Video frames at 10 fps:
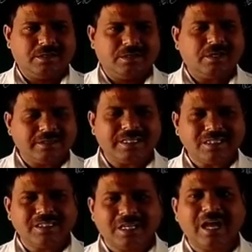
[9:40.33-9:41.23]
and that is
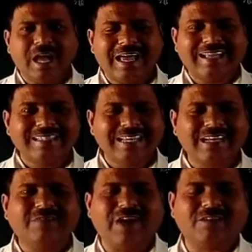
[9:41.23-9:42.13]
the exact
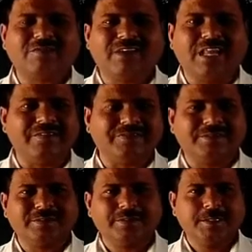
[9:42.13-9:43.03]
fact of our life.
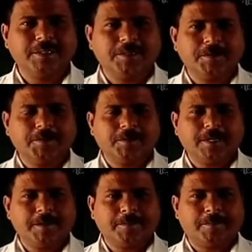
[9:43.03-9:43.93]

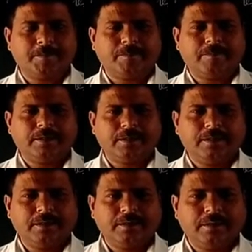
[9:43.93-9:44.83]
Okay,
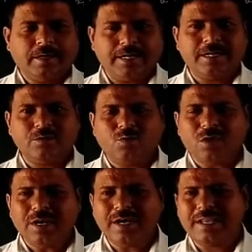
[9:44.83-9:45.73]
and
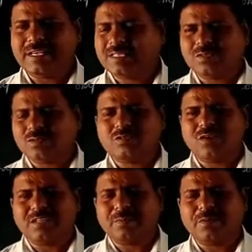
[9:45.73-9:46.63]
olden days it was
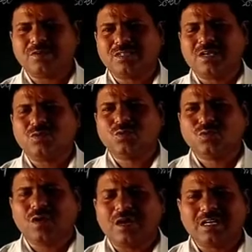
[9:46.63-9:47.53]
not that, because there was no
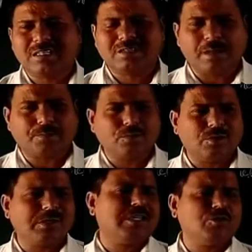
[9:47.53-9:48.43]

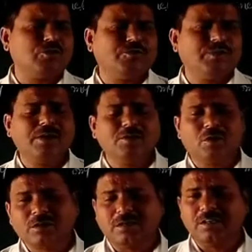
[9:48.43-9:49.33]
absolutely there was no female
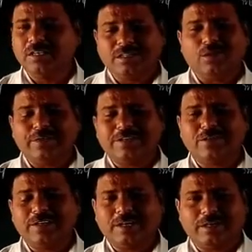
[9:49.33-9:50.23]
doctor. Now it is
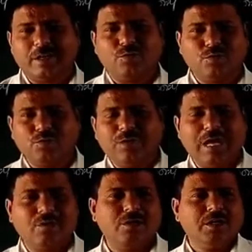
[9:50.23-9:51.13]
not that. Now we
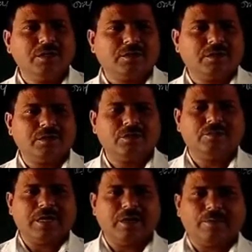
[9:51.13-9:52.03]

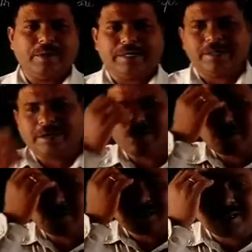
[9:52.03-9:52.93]
have veterinary
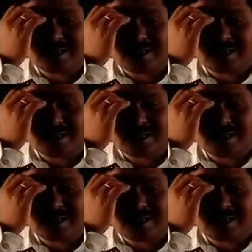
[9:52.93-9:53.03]
doctors are